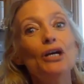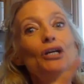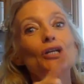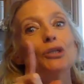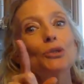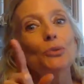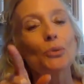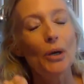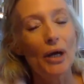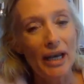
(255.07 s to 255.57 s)

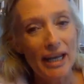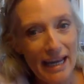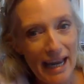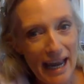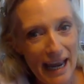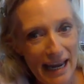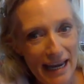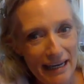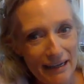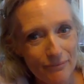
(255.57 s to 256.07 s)

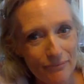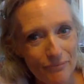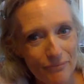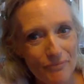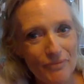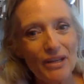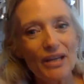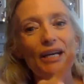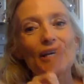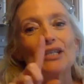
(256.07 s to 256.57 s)
28,
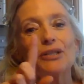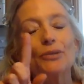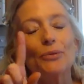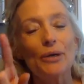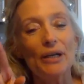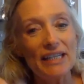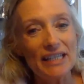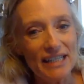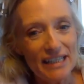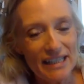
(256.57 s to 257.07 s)

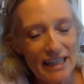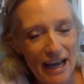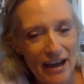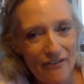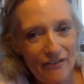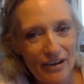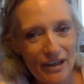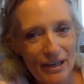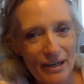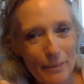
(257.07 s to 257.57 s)

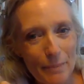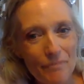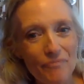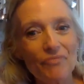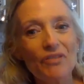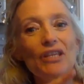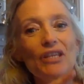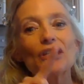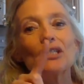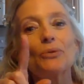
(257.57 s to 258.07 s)
27,
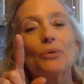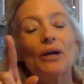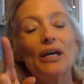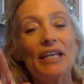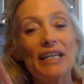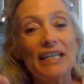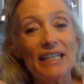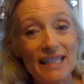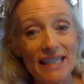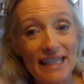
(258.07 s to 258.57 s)

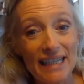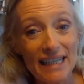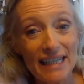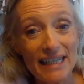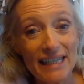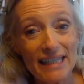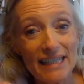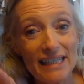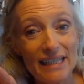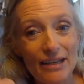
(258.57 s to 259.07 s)

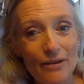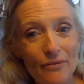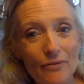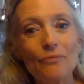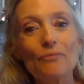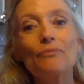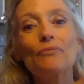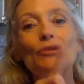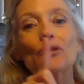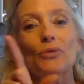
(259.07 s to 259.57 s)
26,
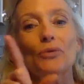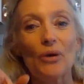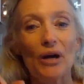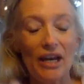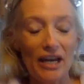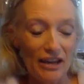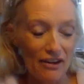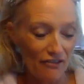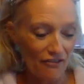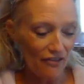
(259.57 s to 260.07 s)

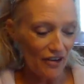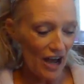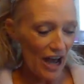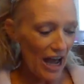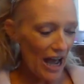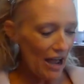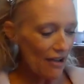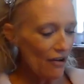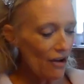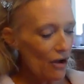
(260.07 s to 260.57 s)

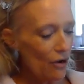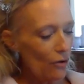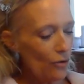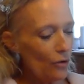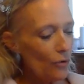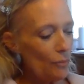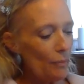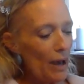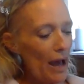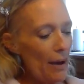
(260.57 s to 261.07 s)
25.
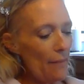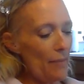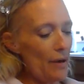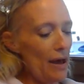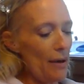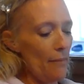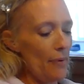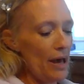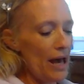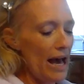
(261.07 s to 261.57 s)
Ooh, pat,
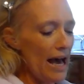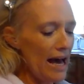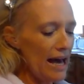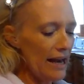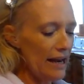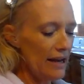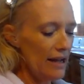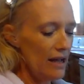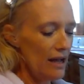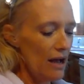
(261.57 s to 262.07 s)
pat, pat
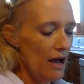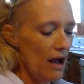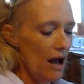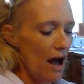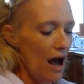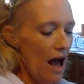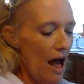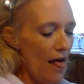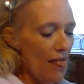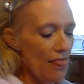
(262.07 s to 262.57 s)

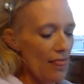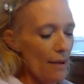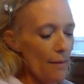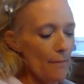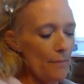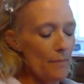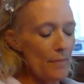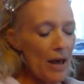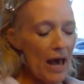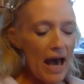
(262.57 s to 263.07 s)
on the
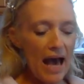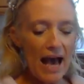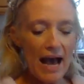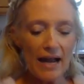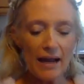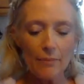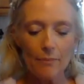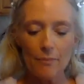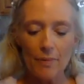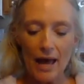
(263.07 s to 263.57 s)

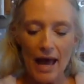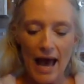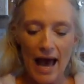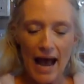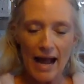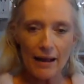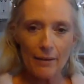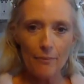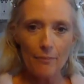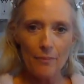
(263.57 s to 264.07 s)
back,
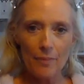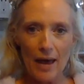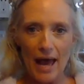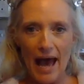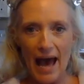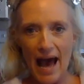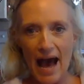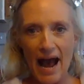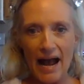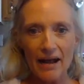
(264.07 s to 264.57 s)
back,
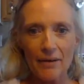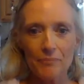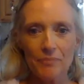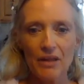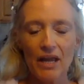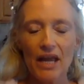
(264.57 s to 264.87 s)
back.